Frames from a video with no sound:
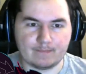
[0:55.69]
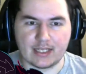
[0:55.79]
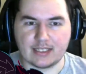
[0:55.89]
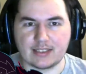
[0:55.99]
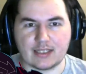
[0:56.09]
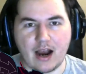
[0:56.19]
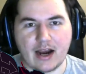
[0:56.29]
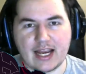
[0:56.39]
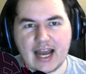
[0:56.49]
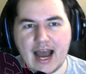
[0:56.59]

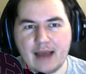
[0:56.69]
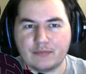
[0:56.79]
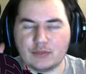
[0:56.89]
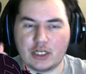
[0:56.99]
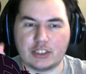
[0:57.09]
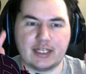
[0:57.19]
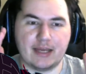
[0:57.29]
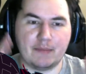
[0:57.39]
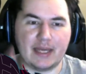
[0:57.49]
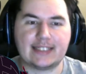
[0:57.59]
Sorry, I'm judging
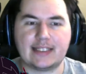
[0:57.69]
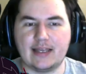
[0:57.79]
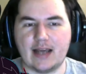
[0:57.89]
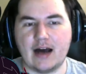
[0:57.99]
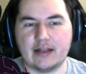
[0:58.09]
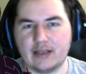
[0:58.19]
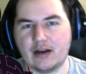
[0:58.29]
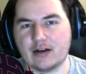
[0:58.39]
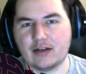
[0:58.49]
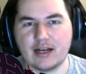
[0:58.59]
it basically on the
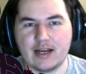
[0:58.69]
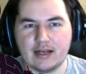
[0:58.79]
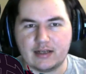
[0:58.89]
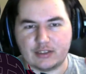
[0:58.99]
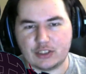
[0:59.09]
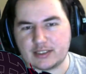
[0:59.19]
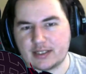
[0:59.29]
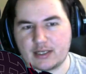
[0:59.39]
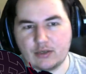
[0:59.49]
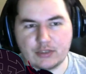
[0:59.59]
art. Just
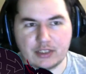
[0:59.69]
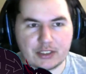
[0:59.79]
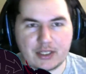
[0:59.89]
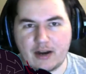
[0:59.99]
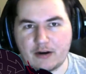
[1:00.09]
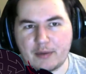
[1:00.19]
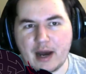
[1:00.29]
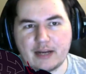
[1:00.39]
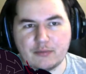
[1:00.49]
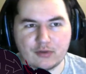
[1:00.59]
like you would judge the Harry
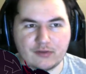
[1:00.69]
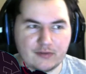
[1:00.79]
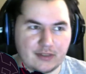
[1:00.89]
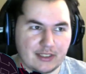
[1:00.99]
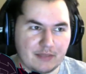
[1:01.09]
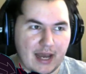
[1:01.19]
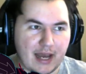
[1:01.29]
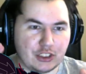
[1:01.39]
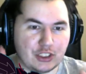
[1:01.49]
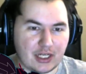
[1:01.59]
Potter movies by
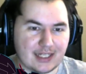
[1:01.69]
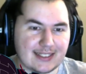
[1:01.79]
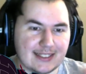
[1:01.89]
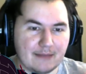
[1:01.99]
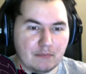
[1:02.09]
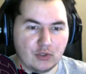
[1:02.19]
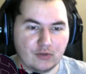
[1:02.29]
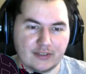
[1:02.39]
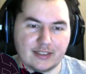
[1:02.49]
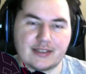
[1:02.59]
just the
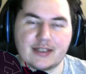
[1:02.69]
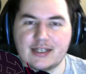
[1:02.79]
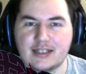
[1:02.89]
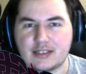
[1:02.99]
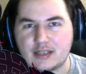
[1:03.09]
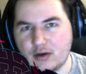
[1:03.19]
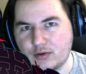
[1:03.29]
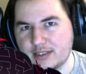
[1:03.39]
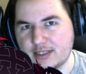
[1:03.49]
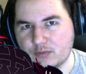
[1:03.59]
movies. So
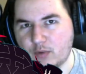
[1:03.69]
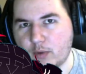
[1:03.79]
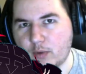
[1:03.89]
this is what we're